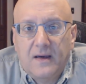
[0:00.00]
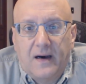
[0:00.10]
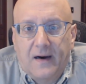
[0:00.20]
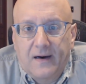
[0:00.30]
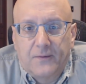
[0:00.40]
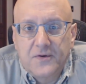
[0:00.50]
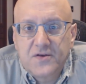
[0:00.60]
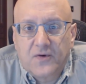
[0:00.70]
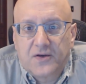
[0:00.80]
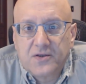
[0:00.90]
a
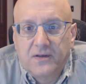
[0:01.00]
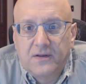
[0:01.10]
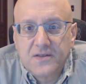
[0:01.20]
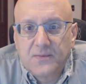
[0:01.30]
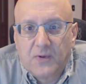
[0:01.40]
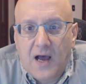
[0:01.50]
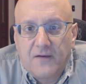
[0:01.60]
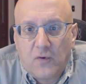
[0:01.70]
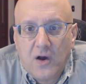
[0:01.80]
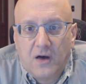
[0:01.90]
restriction in the supply
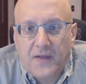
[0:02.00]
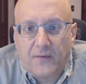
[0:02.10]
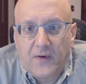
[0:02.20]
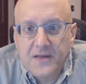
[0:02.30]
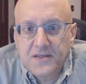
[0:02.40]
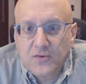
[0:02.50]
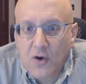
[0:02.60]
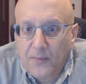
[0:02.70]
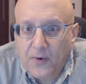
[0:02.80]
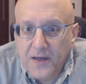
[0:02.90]
of oil that raises
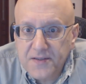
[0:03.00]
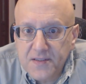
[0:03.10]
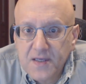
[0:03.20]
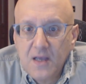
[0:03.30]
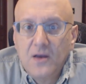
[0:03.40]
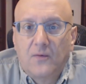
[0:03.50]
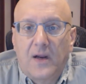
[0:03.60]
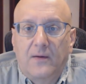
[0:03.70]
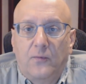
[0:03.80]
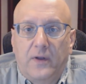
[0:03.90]
oil prices,
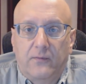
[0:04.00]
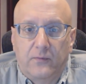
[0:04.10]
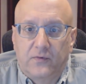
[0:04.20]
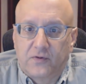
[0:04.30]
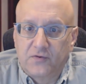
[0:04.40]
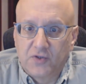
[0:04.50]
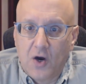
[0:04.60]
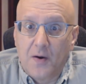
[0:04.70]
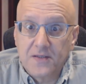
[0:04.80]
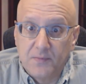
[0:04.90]
right? We can
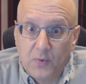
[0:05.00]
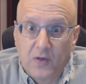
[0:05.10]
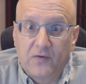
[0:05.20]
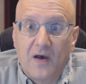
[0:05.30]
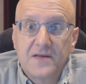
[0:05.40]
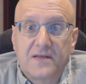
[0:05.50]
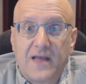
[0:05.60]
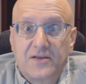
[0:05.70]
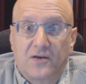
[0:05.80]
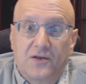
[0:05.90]
show, as the book does, that
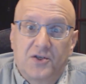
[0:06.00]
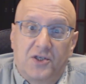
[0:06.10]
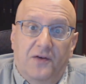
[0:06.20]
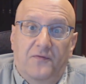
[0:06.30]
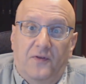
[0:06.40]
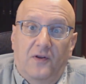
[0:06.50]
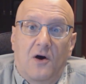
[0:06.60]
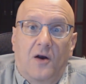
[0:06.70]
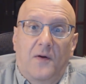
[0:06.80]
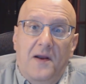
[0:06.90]
that's going to shift the
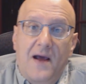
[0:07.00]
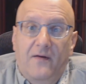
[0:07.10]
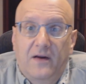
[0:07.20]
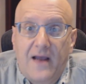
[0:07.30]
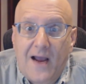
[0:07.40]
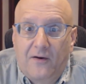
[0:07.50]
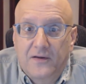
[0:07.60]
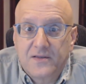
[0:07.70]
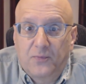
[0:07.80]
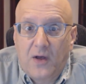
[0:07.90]
long-run
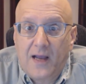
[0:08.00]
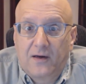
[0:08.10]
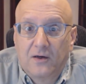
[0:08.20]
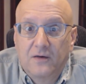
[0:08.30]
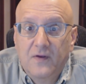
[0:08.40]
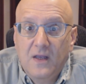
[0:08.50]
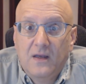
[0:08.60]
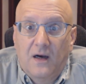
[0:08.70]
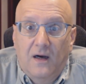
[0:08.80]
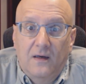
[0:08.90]
aggregate supply curve
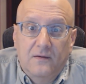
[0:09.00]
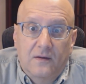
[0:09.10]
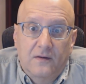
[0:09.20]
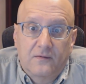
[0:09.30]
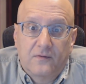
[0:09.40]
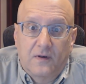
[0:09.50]
to